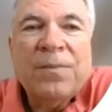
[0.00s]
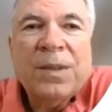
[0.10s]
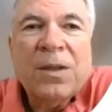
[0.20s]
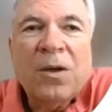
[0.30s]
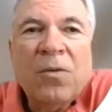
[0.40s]

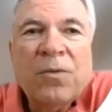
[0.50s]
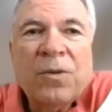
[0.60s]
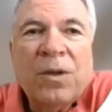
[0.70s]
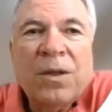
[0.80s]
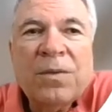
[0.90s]

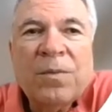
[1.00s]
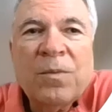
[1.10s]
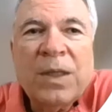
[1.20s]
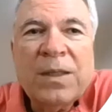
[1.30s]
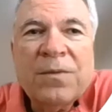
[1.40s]
Overall,
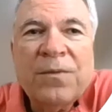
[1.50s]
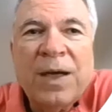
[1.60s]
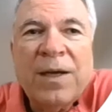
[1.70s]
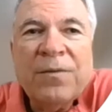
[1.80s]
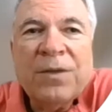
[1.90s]
weeks
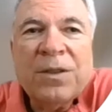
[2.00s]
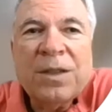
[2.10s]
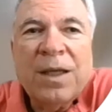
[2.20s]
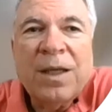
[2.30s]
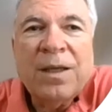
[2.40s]
5 to
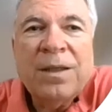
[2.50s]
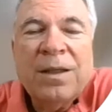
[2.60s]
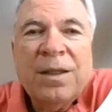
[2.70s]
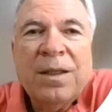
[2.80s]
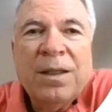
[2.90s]
10,
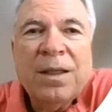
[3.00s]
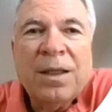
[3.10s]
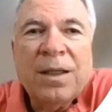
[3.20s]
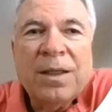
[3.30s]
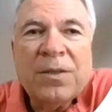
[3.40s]

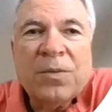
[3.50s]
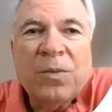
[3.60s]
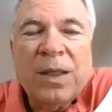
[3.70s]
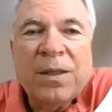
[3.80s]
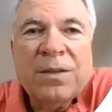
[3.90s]
that's
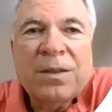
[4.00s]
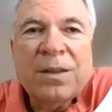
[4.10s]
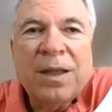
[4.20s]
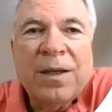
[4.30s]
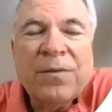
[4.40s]
weeks
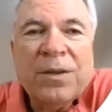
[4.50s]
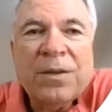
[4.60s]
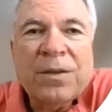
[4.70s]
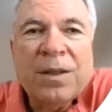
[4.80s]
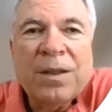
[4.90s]

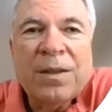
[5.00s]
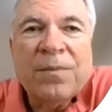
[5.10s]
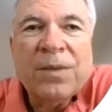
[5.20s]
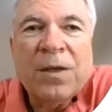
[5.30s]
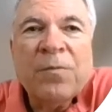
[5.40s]
after
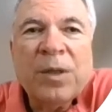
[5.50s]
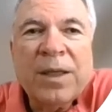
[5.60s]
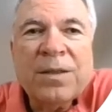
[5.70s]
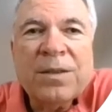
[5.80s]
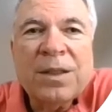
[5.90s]
a
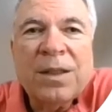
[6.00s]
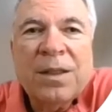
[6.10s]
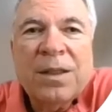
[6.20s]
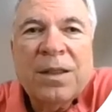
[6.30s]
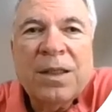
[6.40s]
pregnancy,
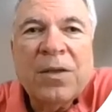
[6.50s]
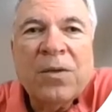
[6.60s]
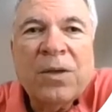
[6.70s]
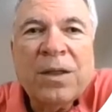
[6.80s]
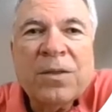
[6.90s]
the
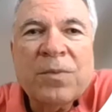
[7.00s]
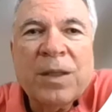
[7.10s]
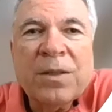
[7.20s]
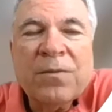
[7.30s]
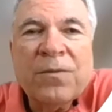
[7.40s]
organs
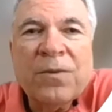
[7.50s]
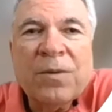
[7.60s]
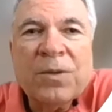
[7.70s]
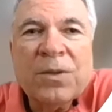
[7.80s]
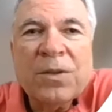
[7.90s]
begin to
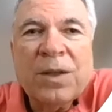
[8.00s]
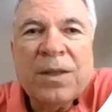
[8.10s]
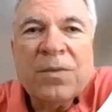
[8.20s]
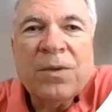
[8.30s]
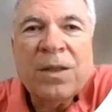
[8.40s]
form. So
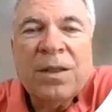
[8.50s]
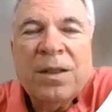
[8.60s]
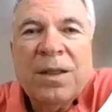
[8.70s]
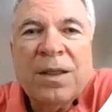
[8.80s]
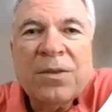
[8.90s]
that's when
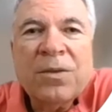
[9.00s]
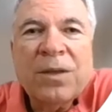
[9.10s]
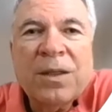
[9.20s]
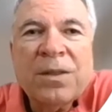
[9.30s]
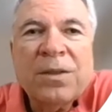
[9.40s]
it's
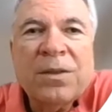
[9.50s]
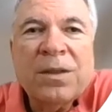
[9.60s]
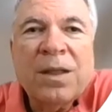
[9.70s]
critical